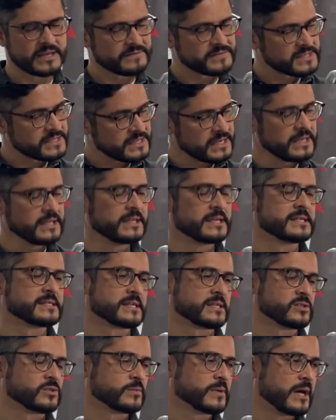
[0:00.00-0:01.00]
Because I've seen
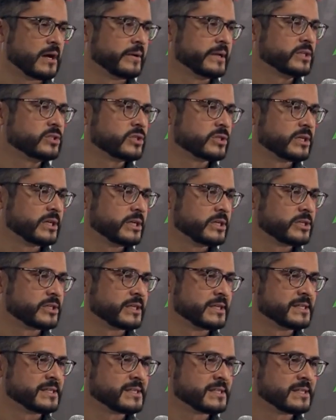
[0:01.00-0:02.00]
this as well in
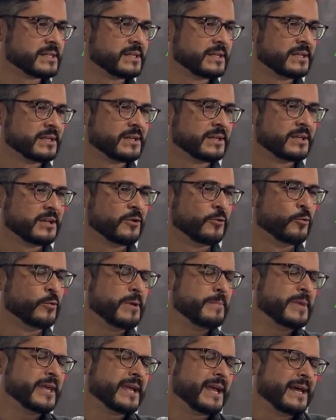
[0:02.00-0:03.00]
churches.
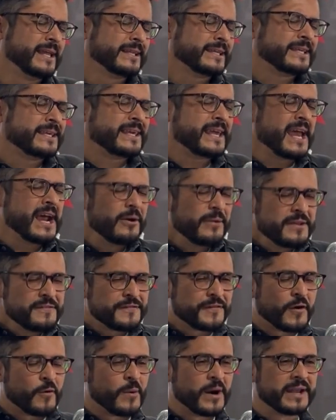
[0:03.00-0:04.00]
We began
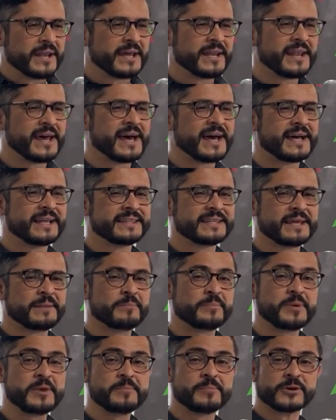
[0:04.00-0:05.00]
caring for one
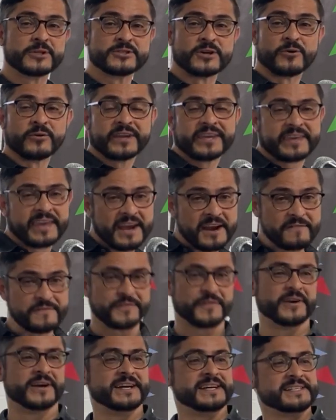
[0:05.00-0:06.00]
another, and people don't
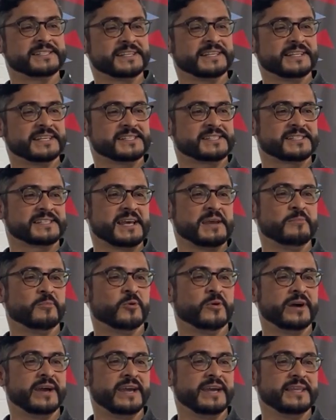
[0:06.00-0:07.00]
care for us in the
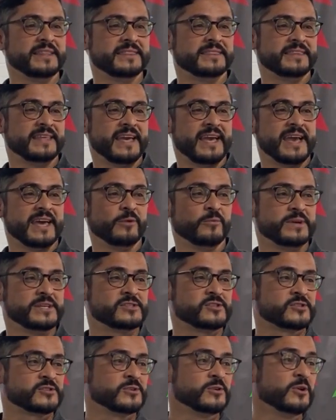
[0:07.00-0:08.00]
same way and
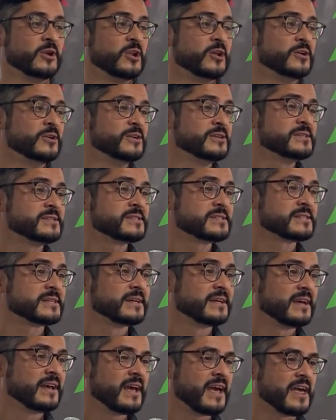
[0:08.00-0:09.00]
we soon
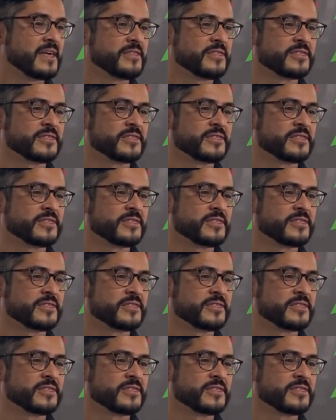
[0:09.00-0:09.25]
lose